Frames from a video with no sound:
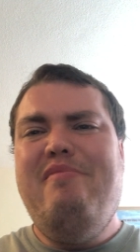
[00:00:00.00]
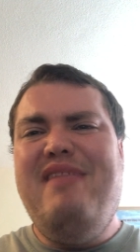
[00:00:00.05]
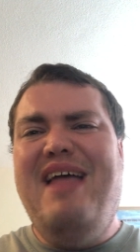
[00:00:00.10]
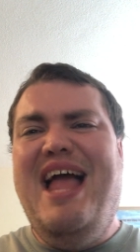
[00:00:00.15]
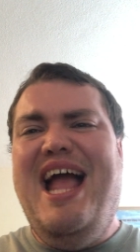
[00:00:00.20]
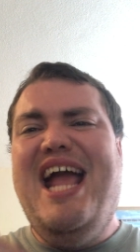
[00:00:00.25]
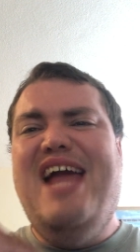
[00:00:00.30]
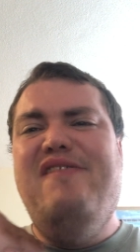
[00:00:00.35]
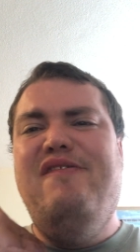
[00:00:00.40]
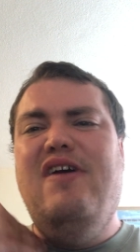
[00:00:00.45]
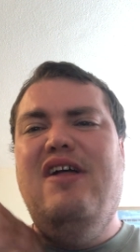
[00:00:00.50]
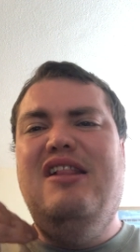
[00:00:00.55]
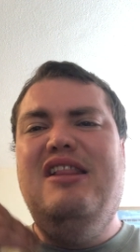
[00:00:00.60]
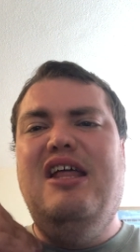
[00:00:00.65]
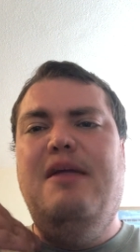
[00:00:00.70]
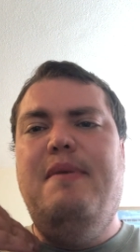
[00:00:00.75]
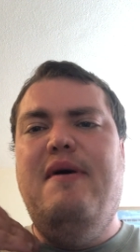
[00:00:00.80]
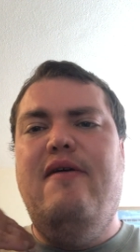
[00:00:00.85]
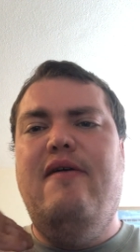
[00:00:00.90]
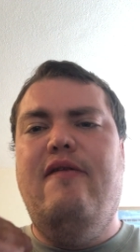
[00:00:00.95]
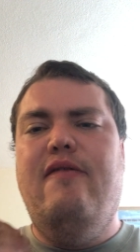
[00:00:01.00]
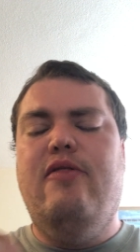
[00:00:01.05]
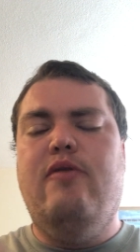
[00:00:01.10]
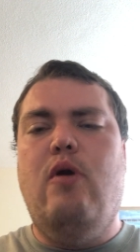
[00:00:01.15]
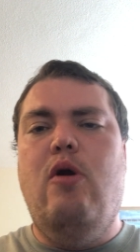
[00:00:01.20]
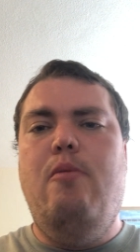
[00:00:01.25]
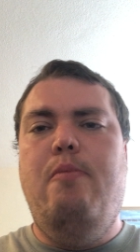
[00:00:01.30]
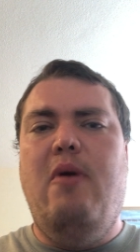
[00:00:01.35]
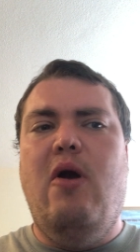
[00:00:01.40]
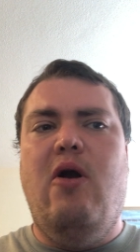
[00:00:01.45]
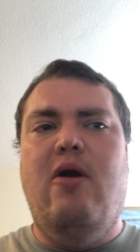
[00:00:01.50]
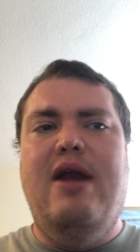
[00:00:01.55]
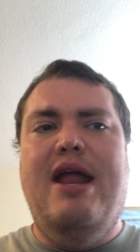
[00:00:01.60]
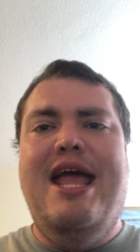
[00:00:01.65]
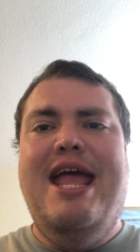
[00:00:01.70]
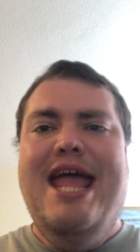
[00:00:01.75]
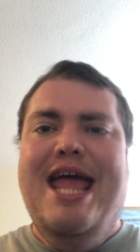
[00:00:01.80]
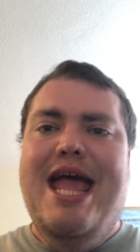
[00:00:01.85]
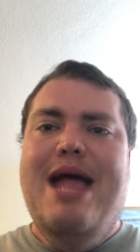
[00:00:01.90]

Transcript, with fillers: I can feel a little bit of a throat burn,